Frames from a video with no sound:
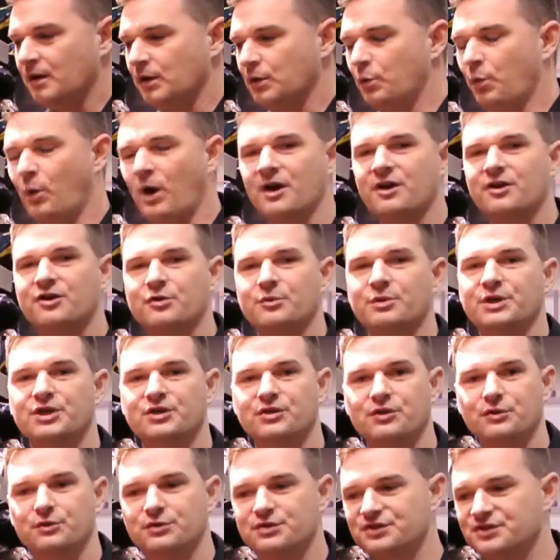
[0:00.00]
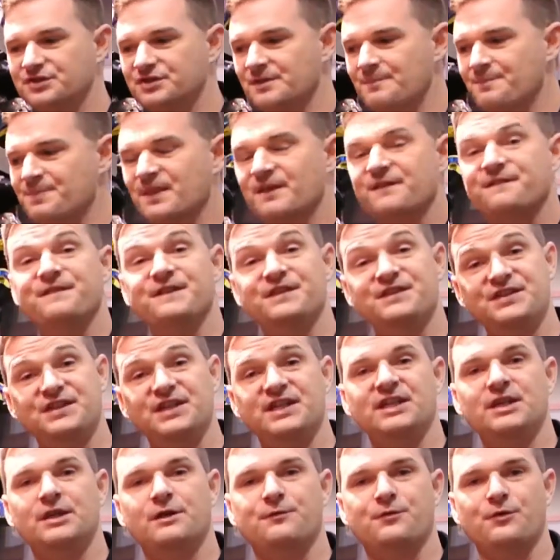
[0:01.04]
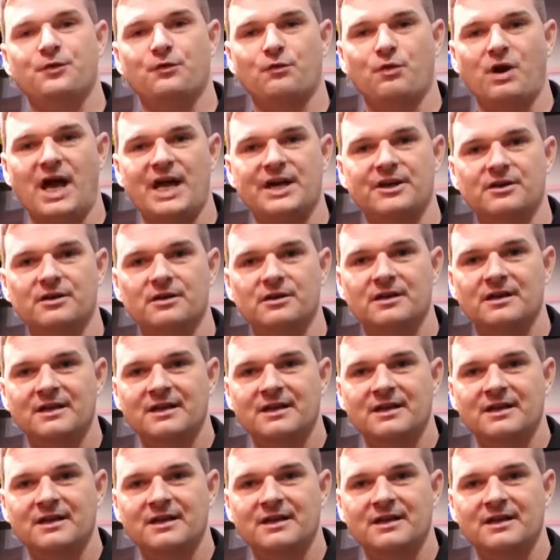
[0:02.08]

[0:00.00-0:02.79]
we wanted to reduce fatigue for the rider.